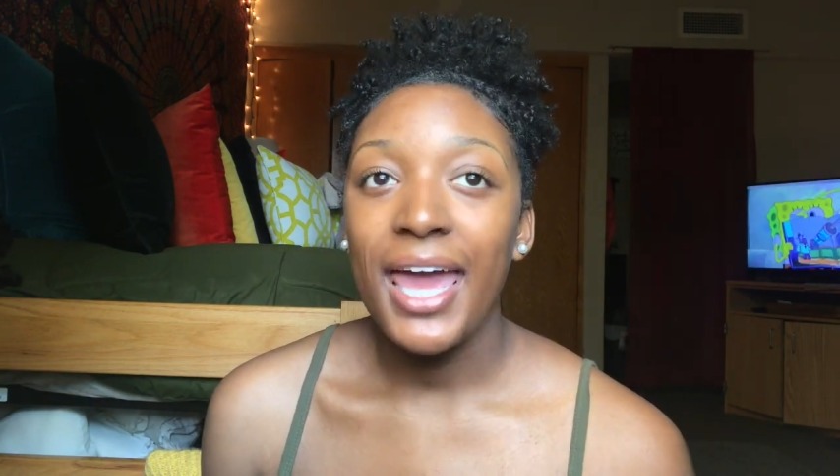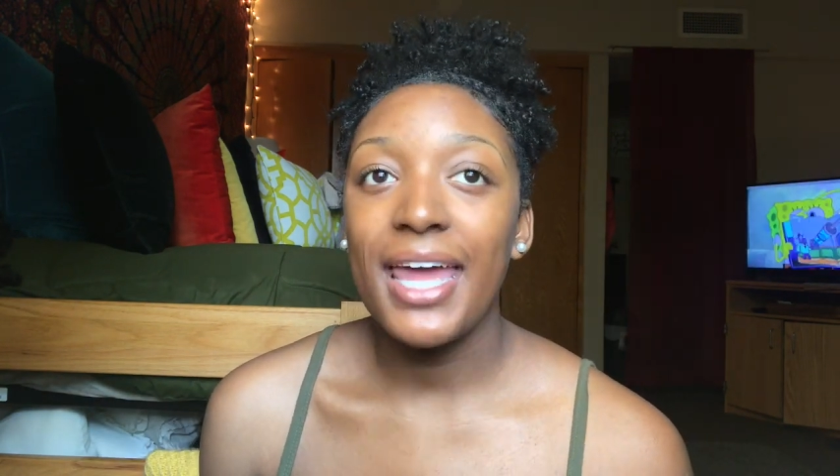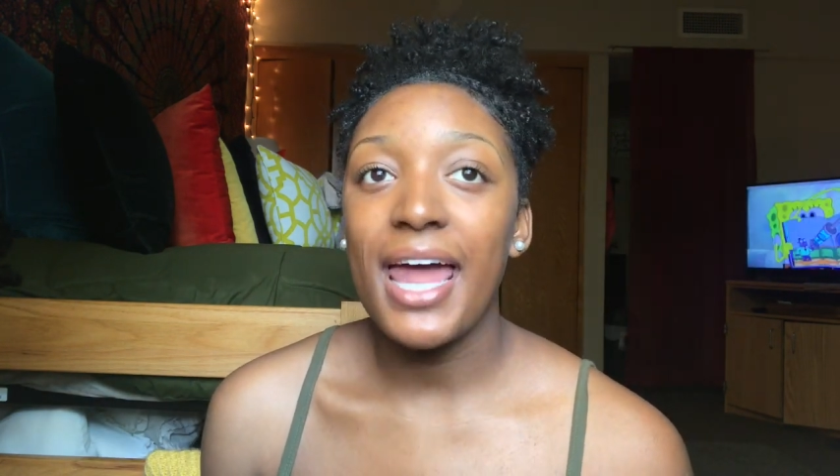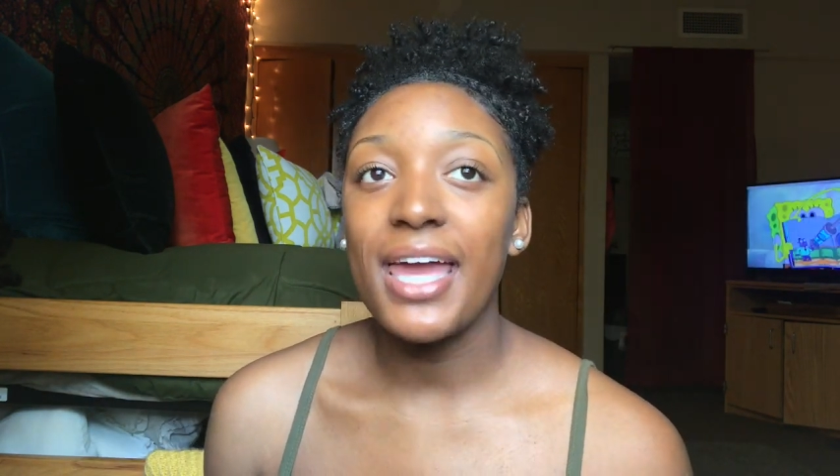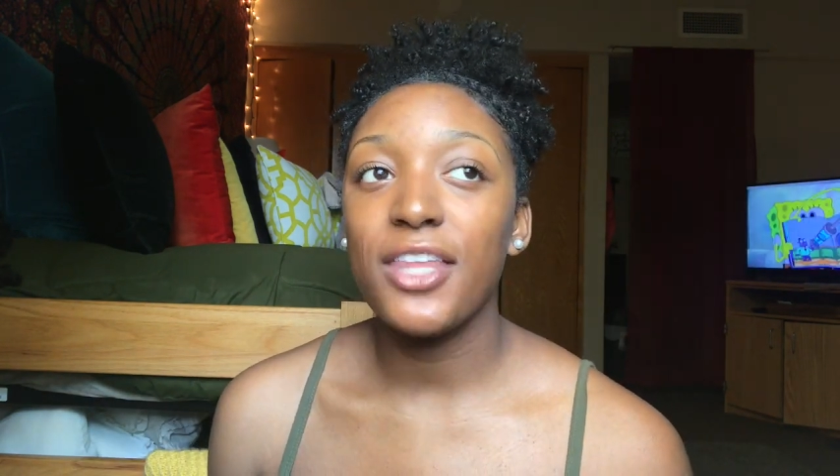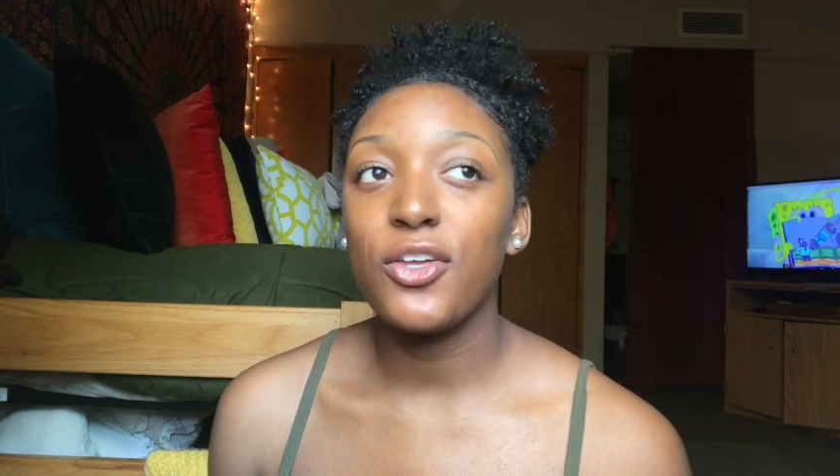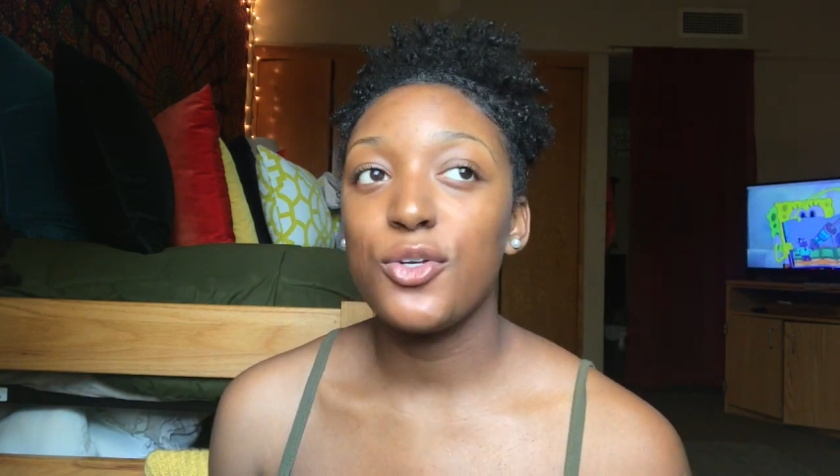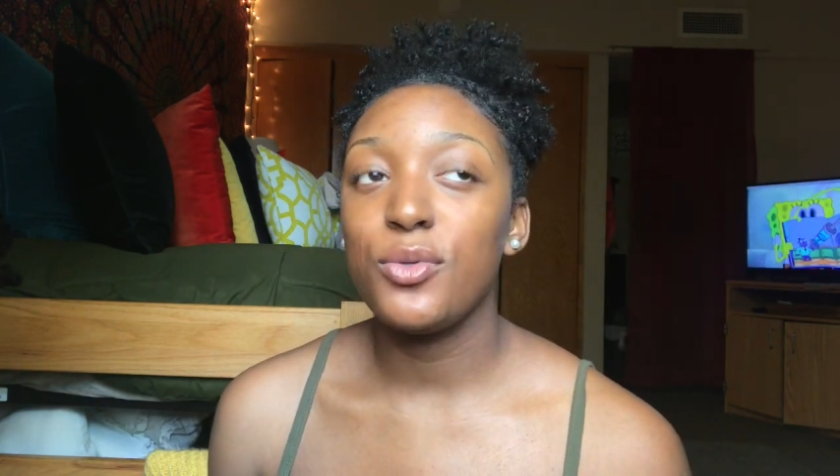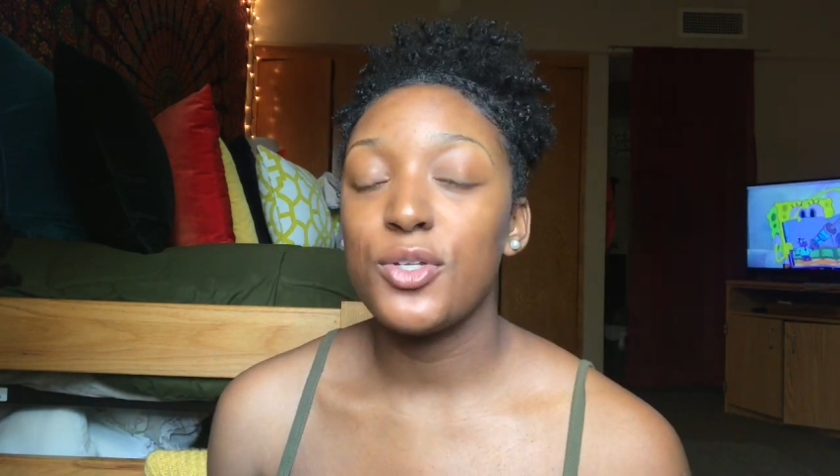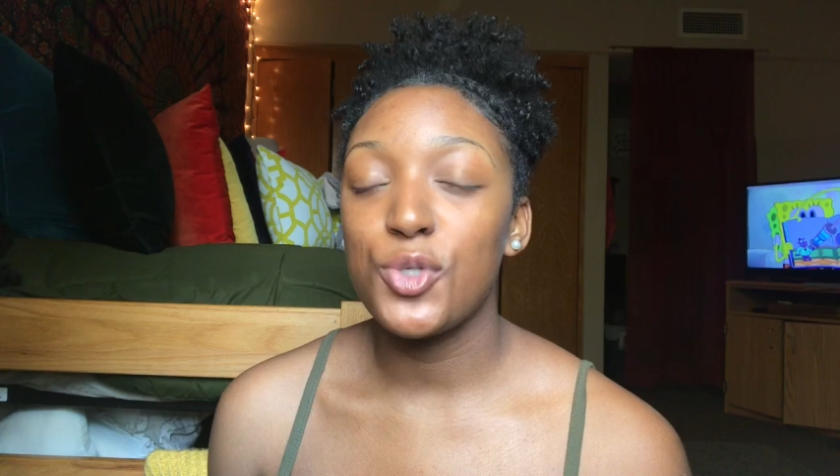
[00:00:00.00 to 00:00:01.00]
and I either
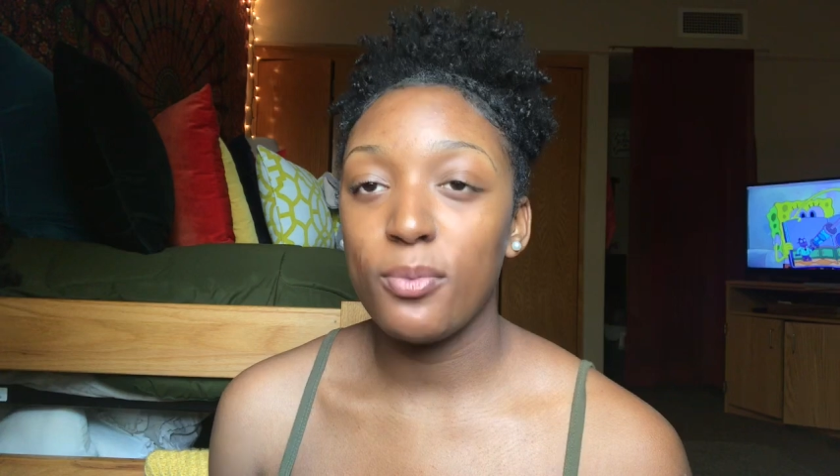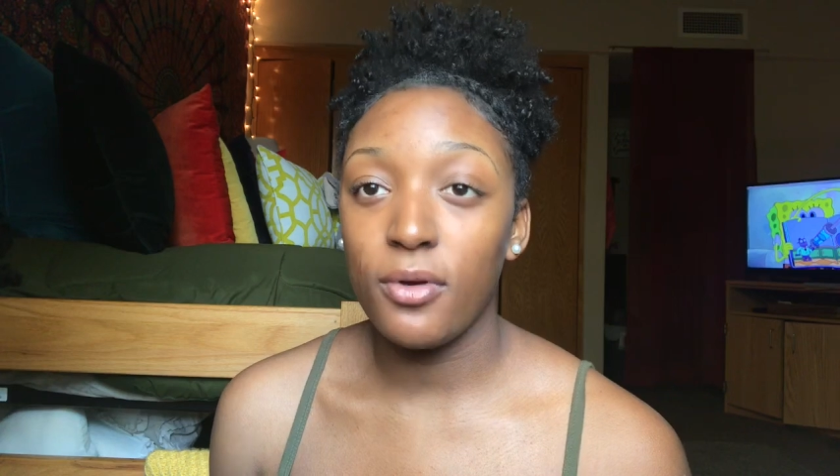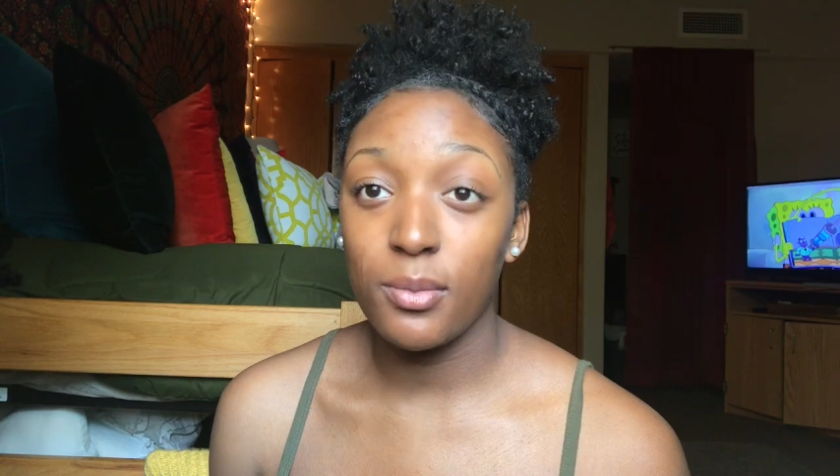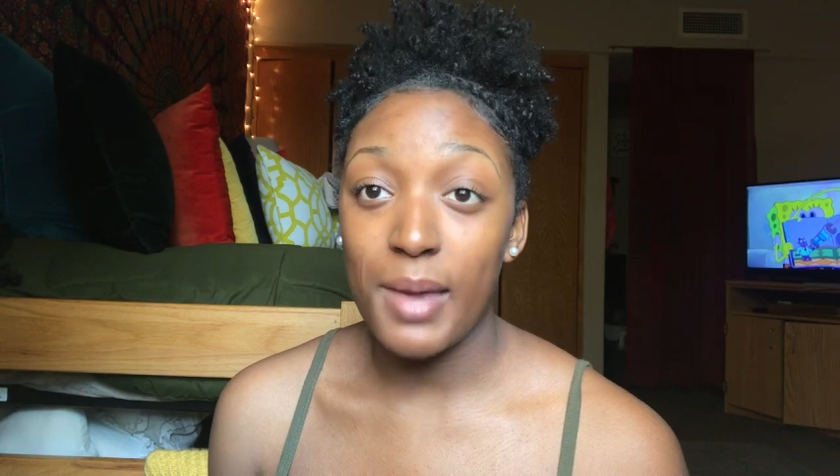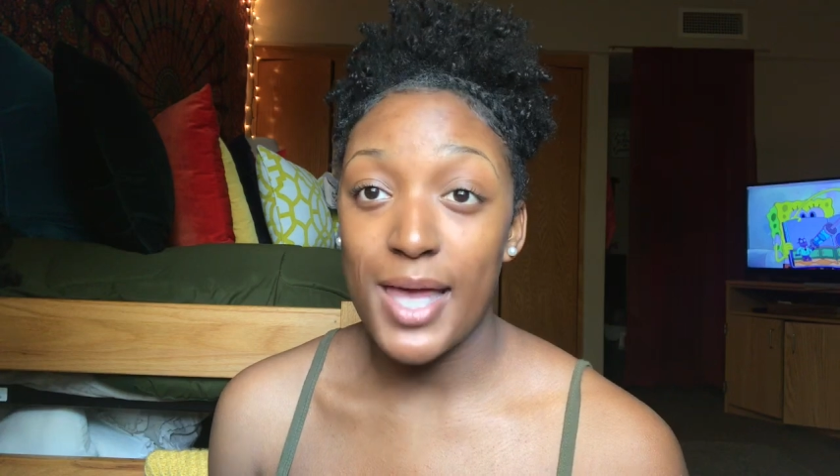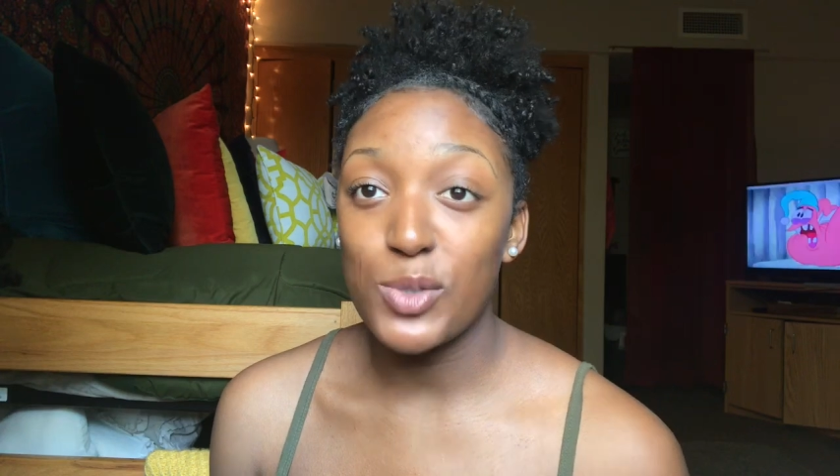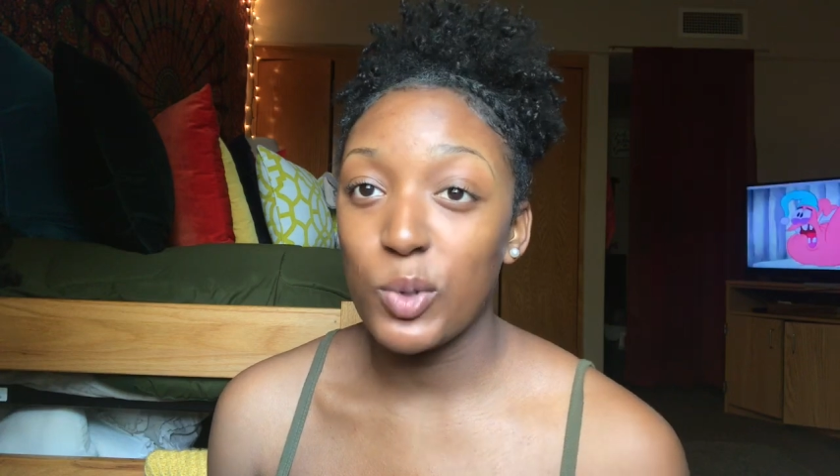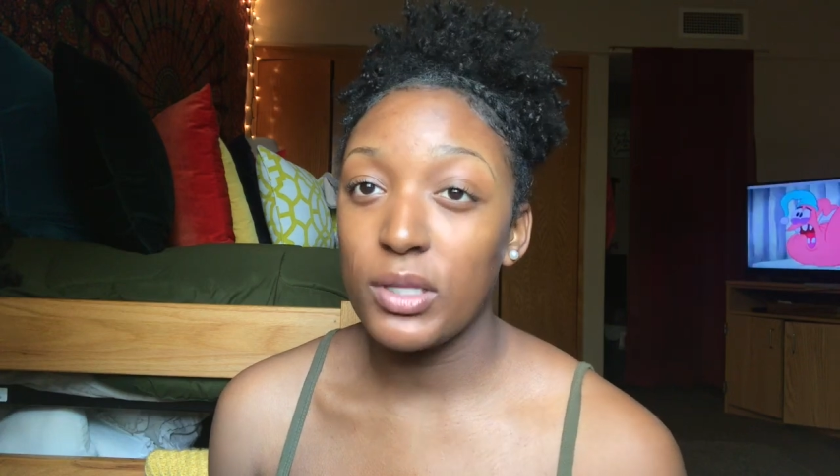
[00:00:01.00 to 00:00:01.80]
do the turmeric mask